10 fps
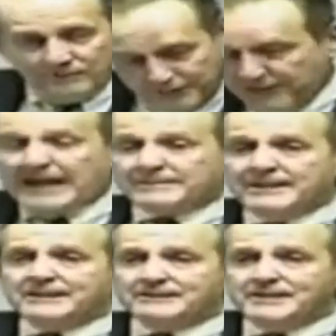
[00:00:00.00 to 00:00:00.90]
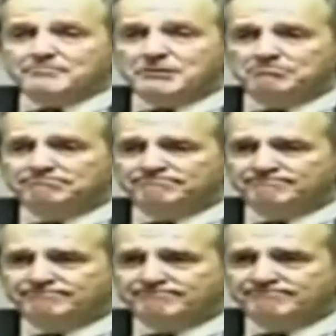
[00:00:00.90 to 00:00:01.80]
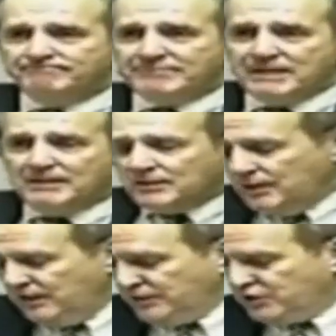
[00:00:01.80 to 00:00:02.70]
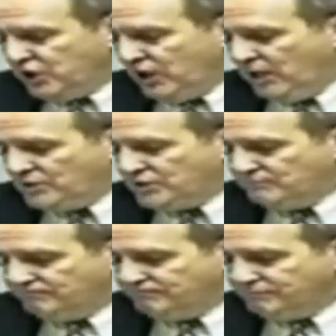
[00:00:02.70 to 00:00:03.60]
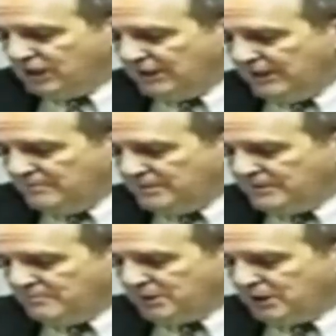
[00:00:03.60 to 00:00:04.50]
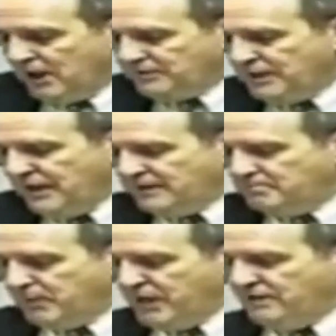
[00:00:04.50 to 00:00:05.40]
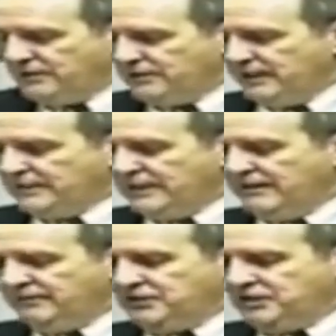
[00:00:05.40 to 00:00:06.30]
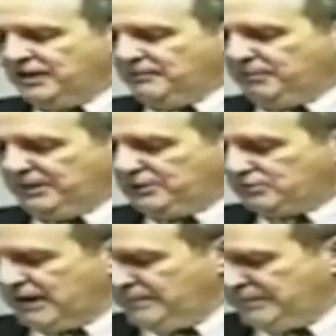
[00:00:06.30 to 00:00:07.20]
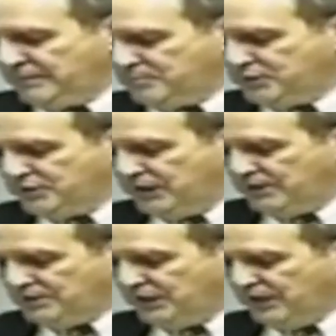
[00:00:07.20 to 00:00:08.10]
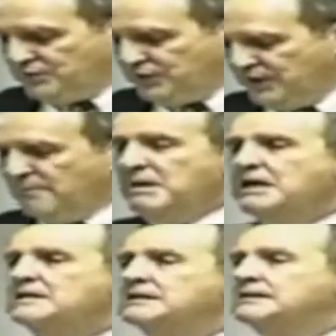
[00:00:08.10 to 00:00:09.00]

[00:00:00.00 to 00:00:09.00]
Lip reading: And for that, they condemned him. The other charge claimed that McCarthy had impaired the dignity of the Senate by describing the proceedings against him